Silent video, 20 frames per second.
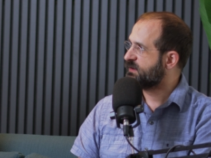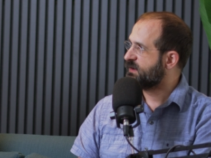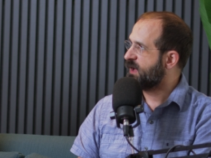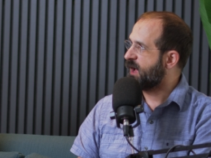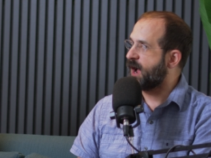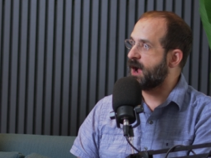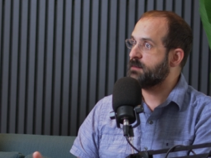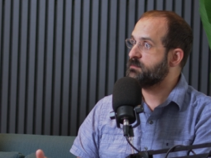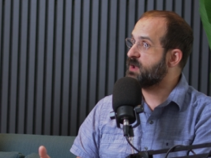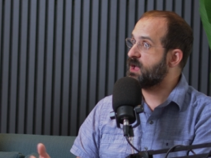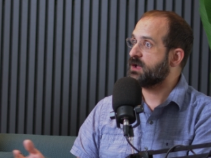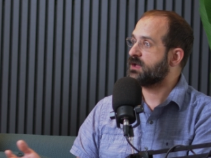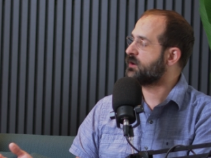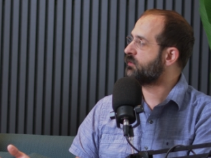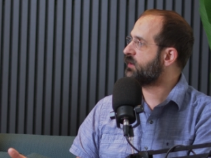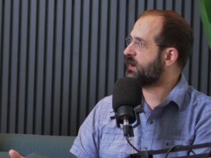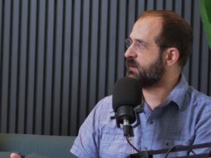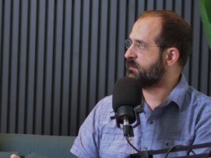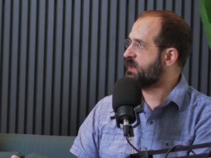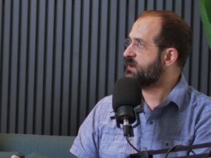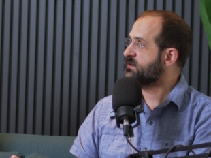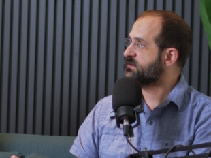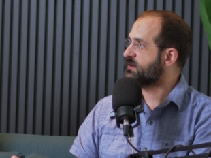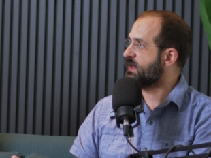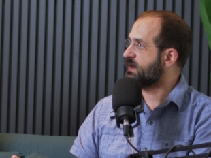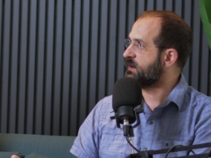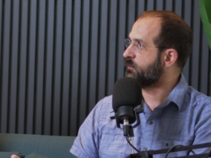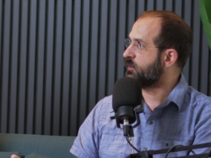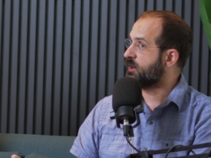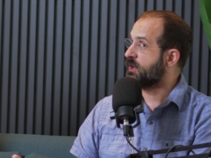Mm-hmm. I'm not going to recommend it to
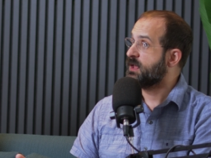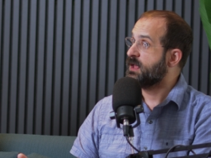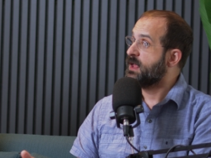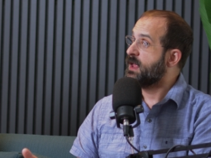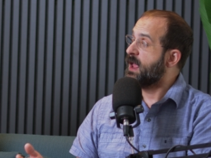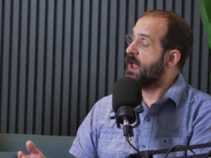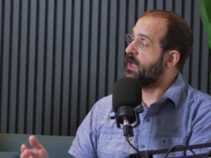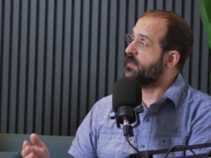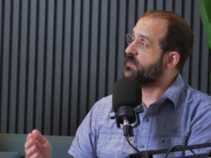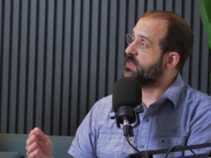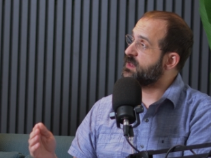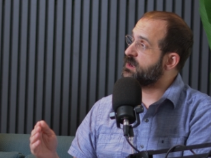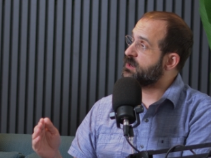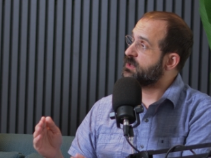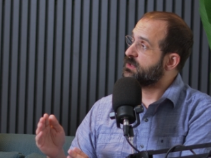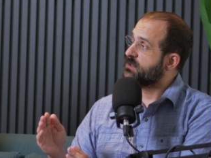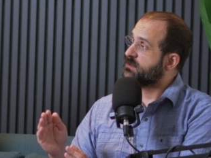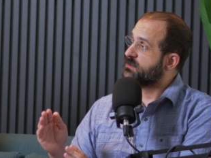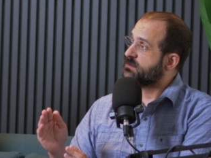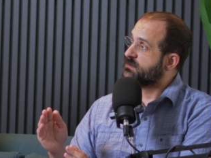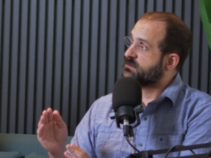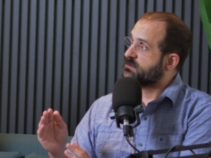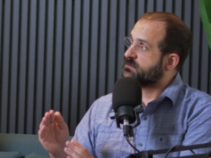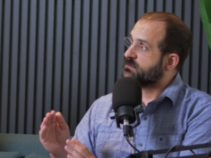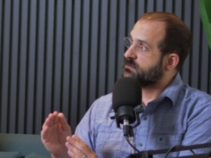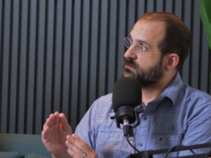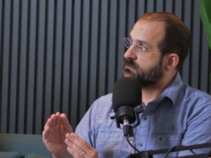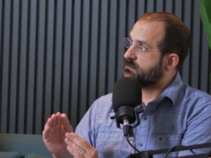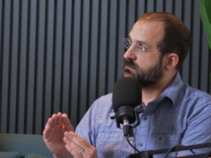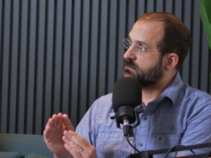anyone. And then
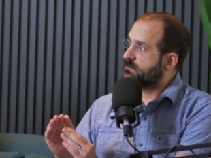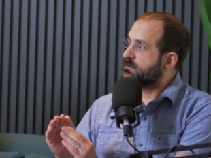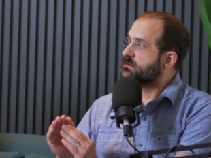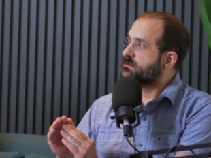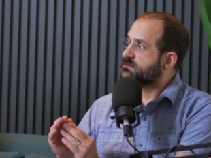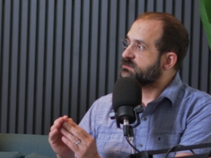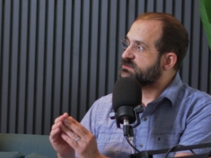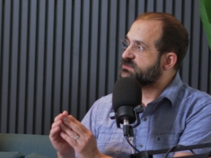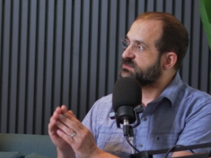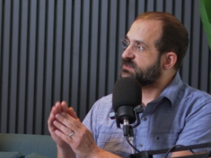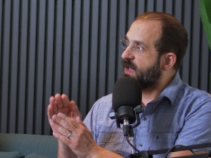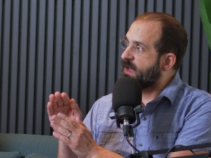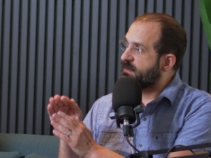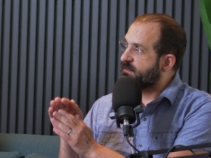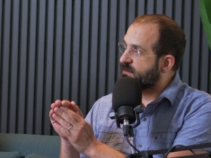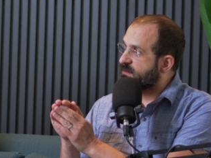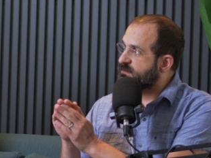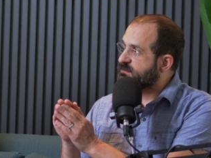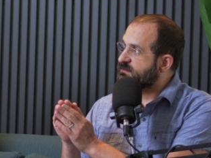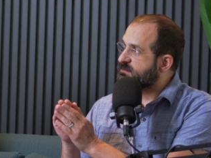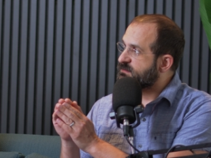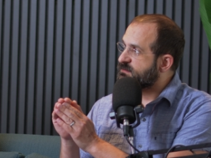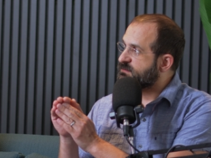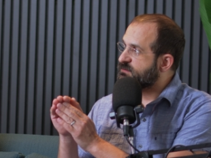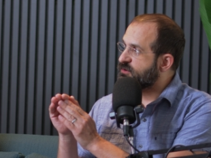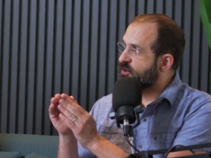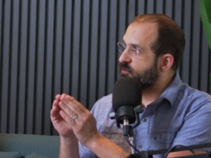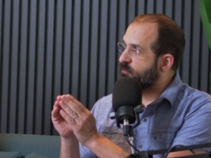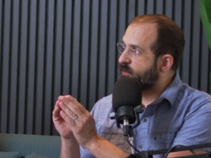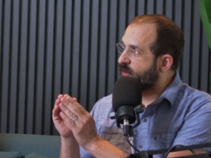silent,
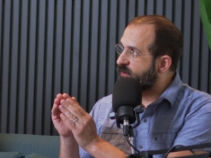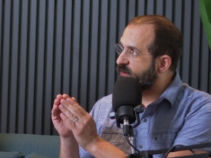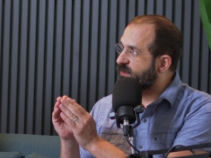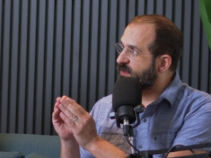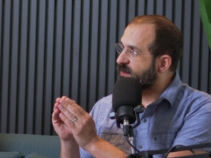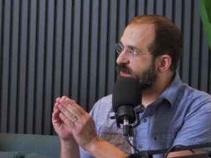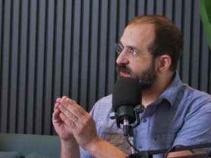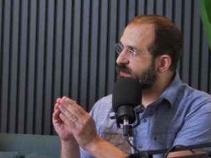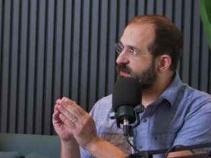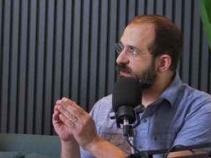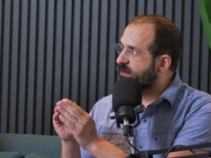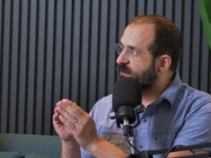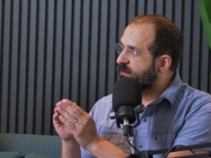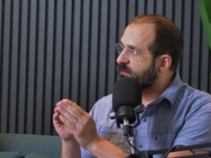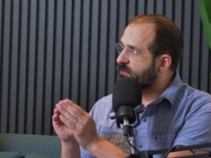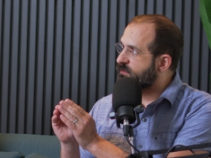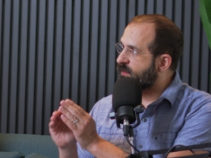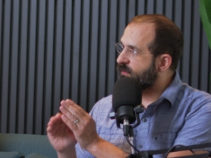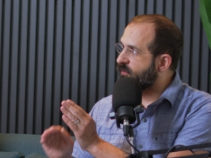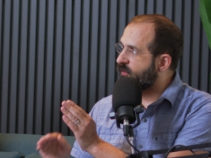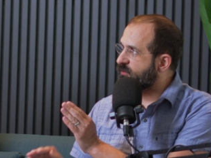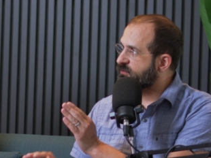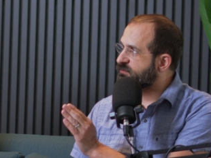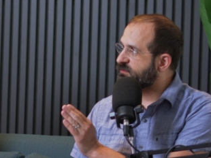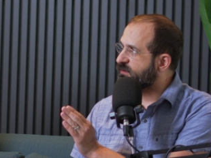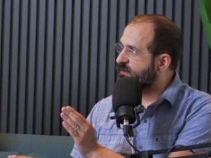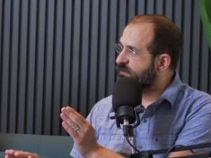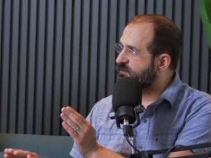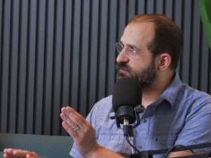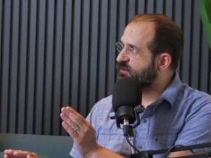no marketing, they
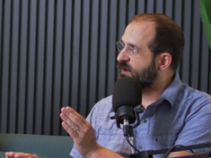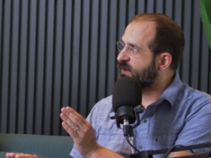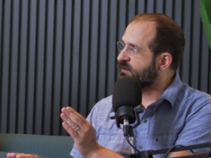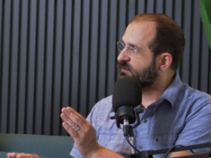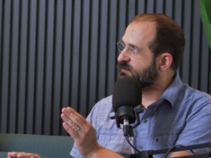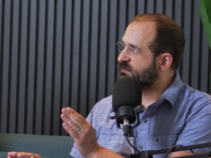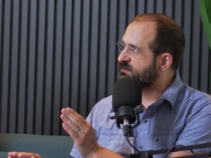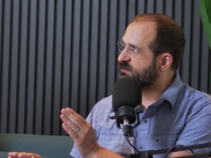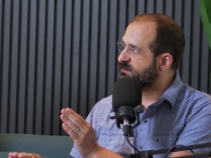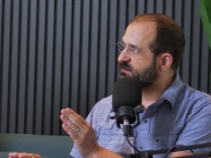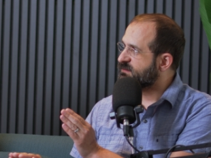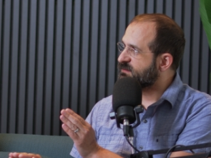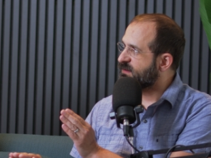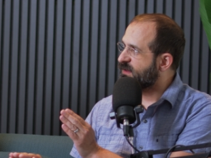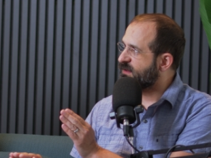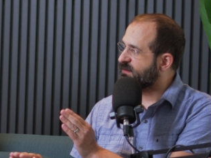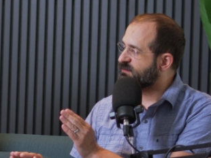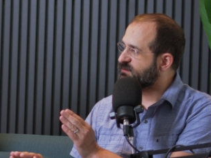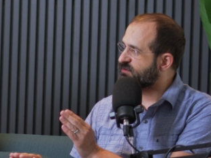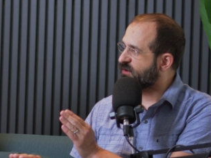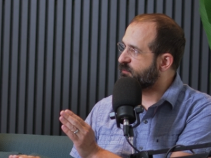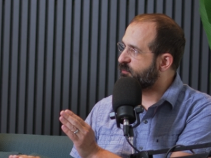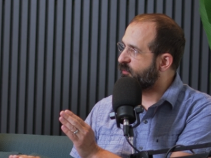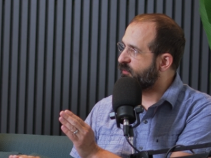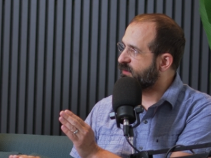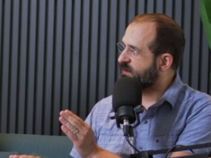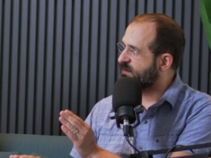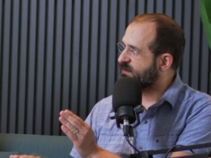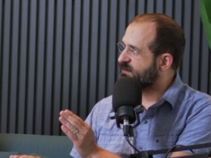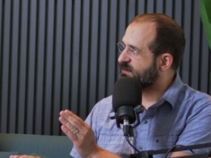launched it in channels and
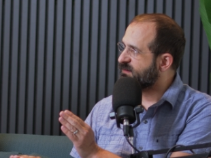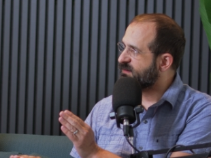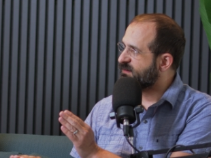SharePoint.